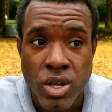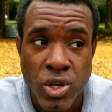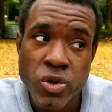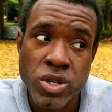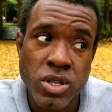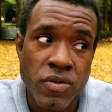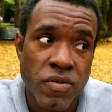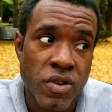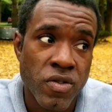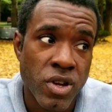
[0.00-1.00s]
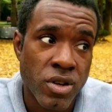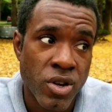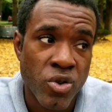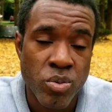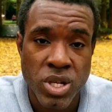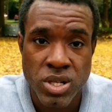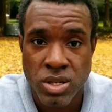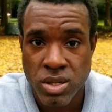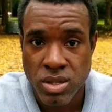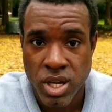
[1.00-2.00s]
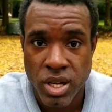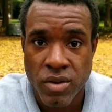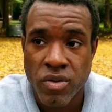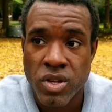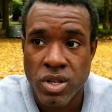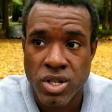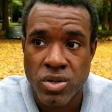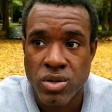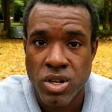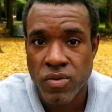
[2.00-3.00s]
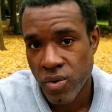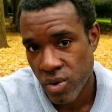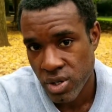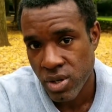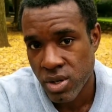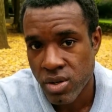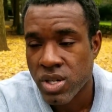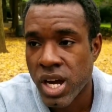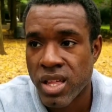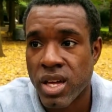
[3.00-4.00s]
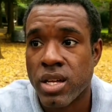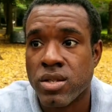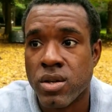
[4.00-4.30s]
Usually the fear of the unknown means that like everything that you're looking for is on the other side of that.